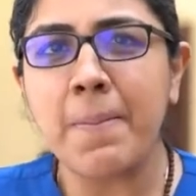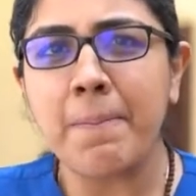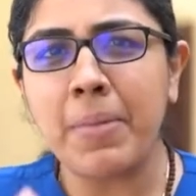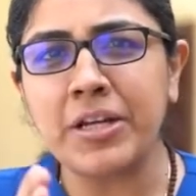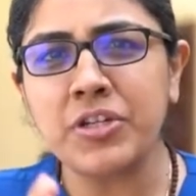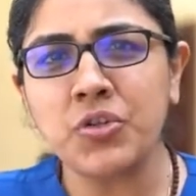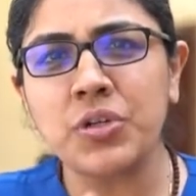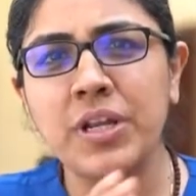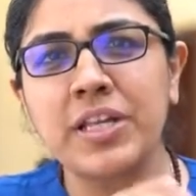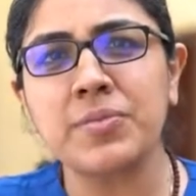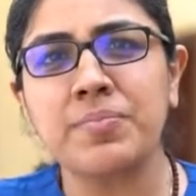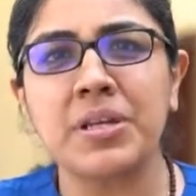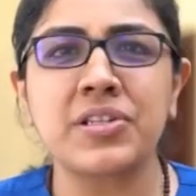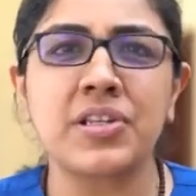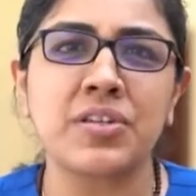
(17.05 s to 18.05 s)
My
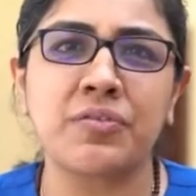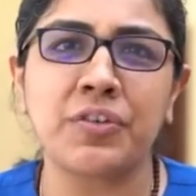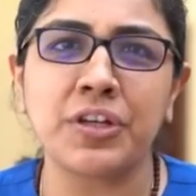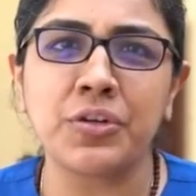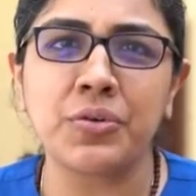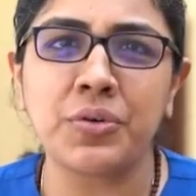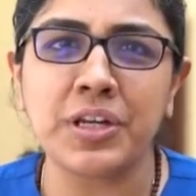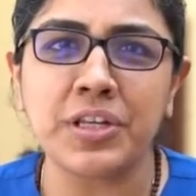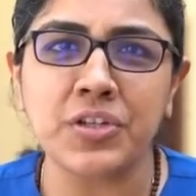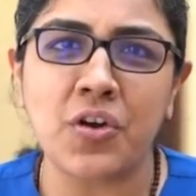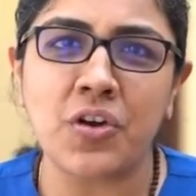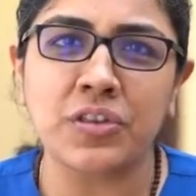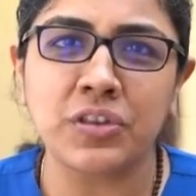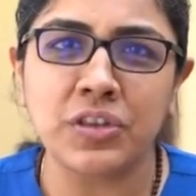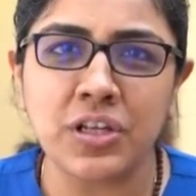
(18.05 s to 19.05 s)
today's message for you is
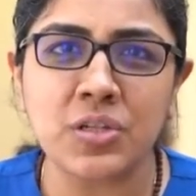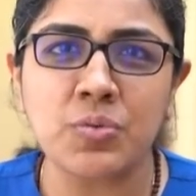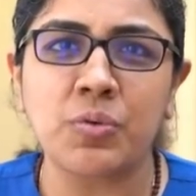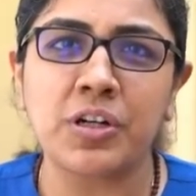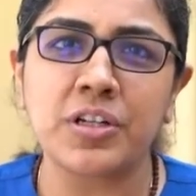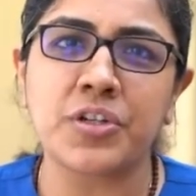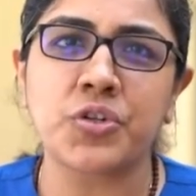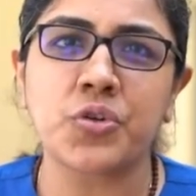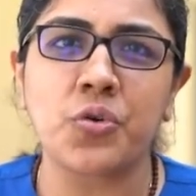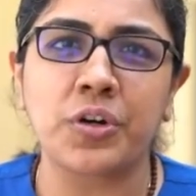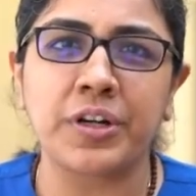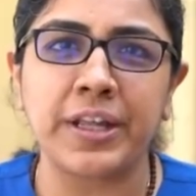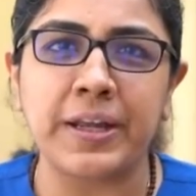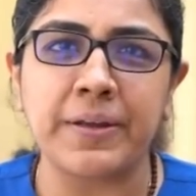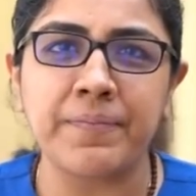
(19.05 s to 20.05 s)
on this World
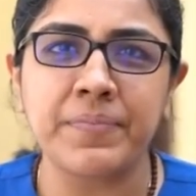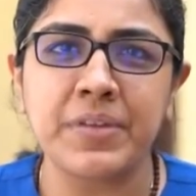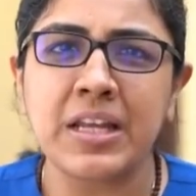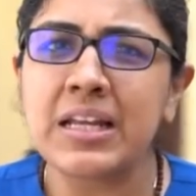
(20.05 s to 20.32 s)
Stroke Day.